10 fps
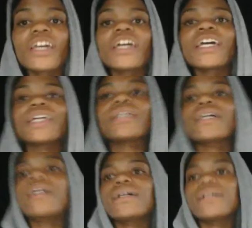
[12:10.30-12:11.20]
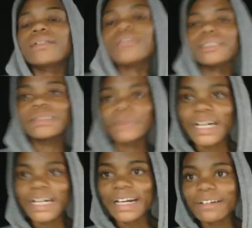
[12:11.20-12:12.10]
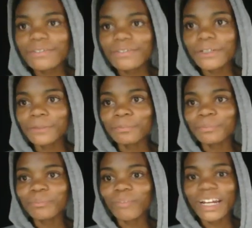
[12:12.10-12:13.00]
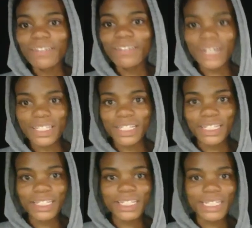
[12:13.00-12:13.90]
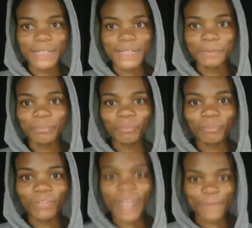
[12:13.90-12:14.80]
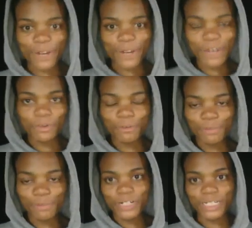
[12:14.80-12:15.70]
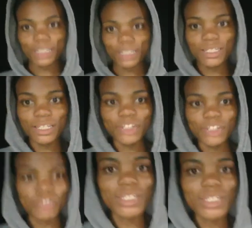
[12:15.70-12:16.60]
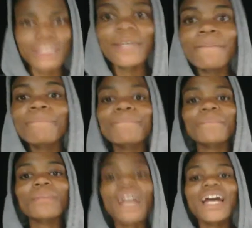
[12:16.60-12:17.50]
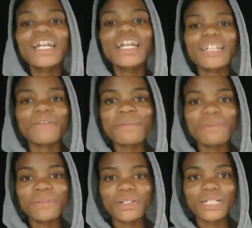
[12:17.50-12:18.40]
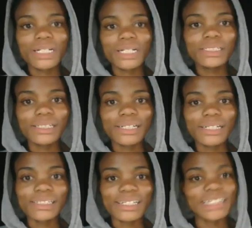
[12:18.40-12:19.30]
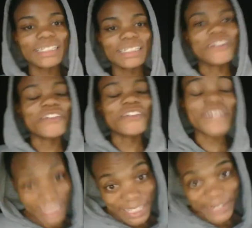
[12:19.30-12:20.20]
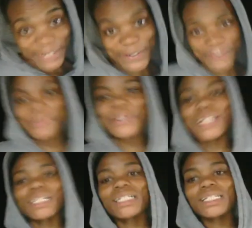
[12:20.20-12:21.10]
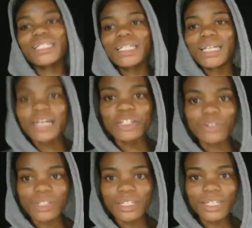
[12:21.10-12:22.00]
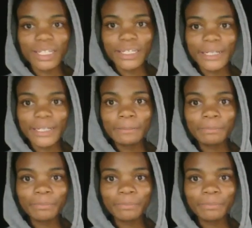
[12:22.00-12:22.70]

Here we have I have accessed the available products. As you see here, the available product is that list of the product. As you see here,